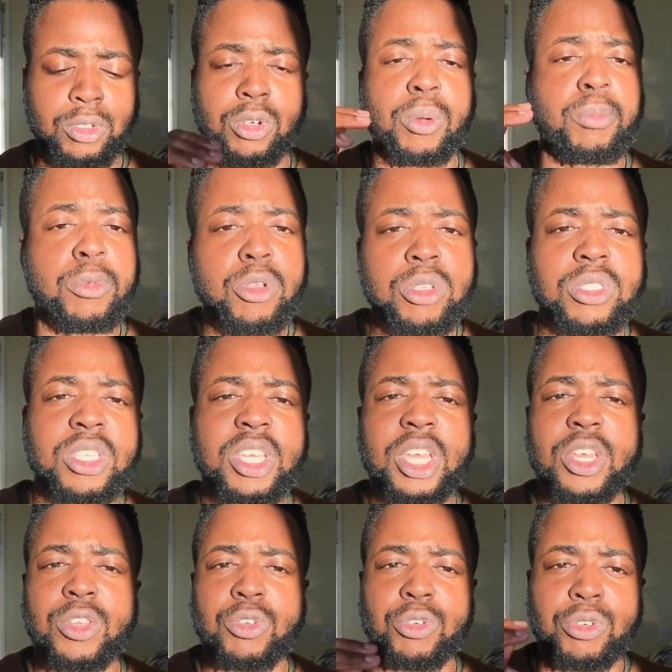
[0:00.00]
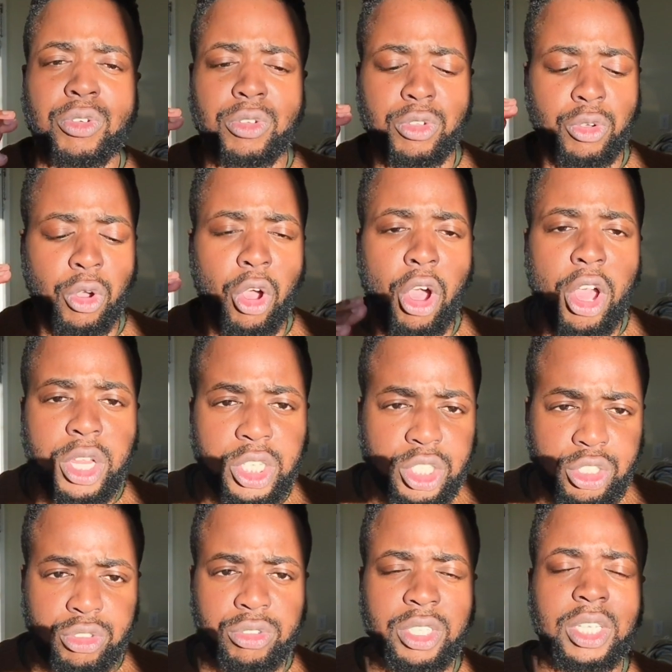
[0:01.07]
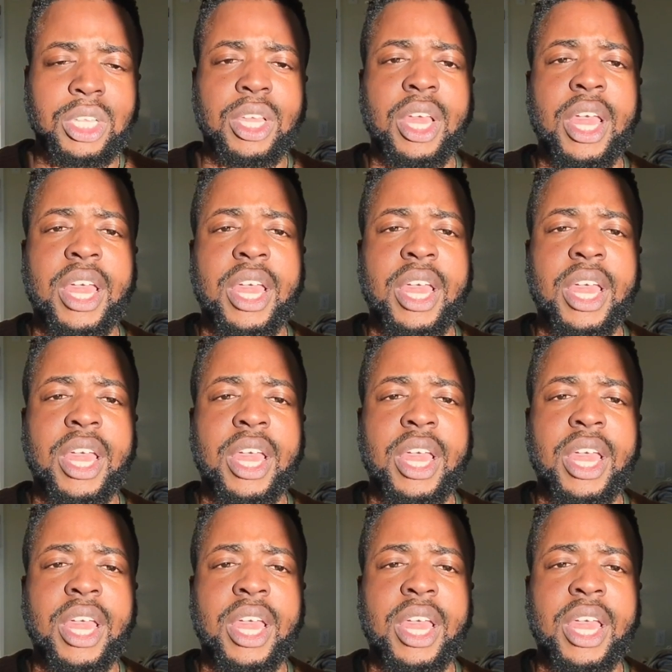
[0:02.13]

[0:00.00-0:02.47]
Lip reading: your music, your artistry,